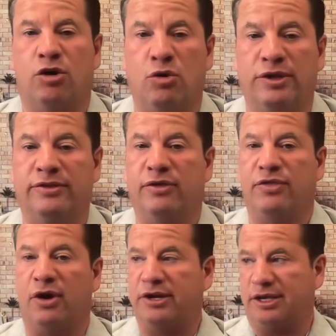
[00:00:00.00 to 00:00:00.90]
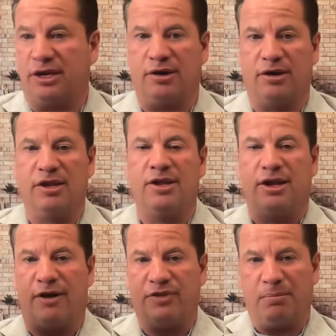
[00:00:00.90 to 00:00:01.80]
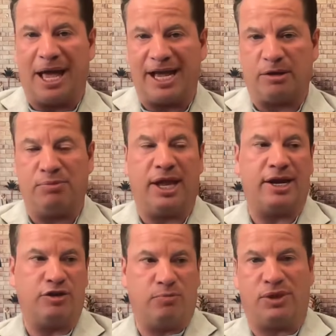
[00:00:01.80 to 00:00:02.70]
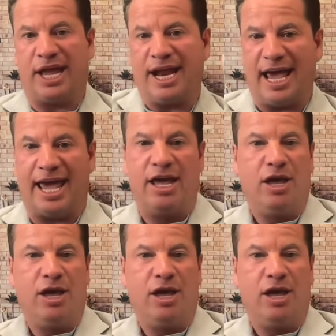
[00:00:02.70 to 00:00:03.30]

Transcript: holding the thought here of the backup plan and your plan A,